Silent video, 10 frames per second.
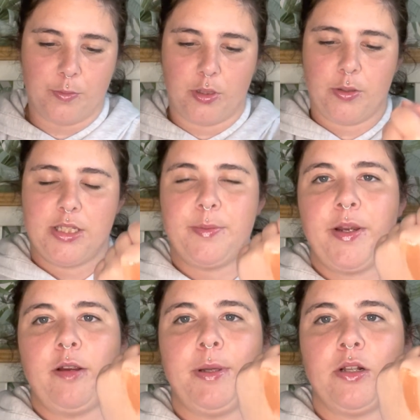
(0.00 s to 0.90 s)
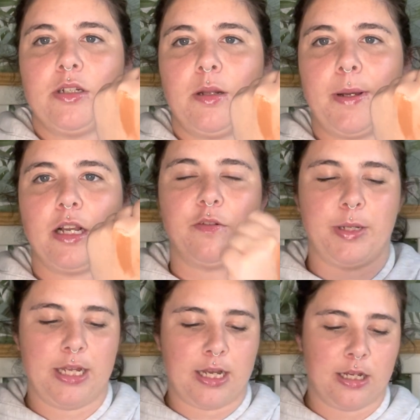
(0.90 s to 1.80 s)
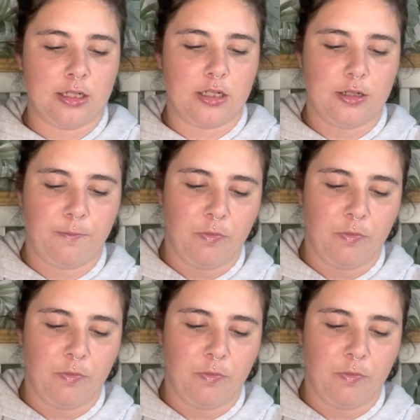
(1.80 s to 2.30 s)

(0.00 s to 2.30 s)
So I smear a bit onto the back of my hand,